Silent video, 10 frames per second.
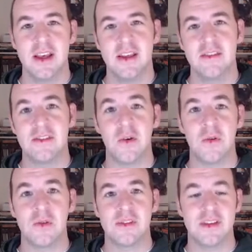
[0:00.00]

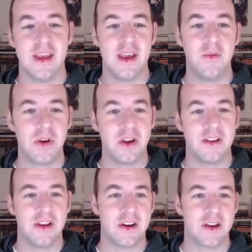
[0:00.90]
So today we're going
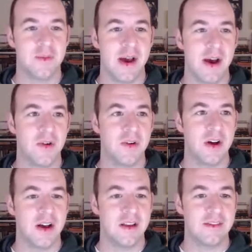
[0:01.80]
to talk
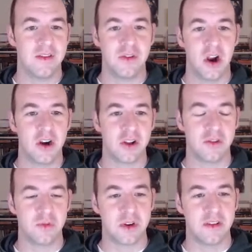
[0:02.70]
about several
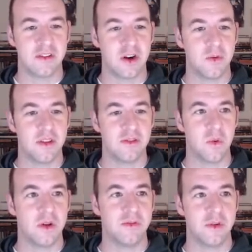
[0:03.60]
articles. We're going to start with
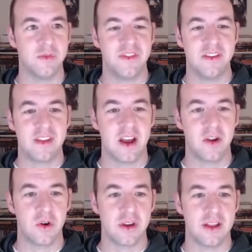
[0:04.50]
this one from
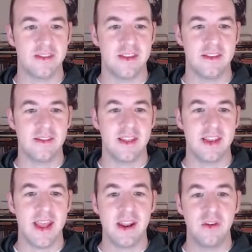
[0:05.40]
phys.org that says the
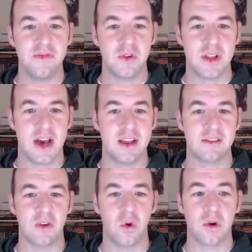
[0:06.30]

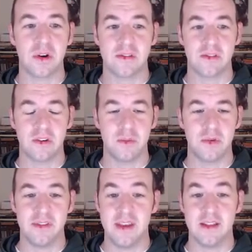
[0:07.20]
Nanophotonics Orchestra
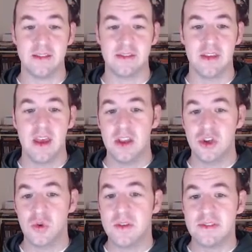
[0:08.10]
presents
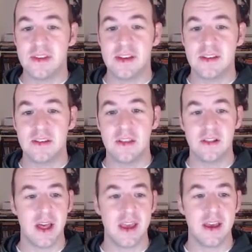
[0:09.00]
Twisting to the
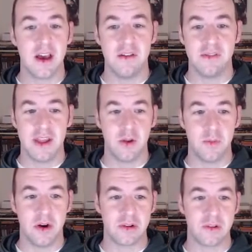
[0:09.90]
Light of
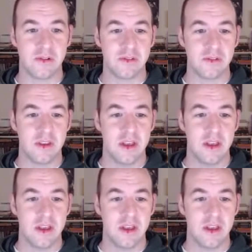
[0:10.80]
Nanoparticles.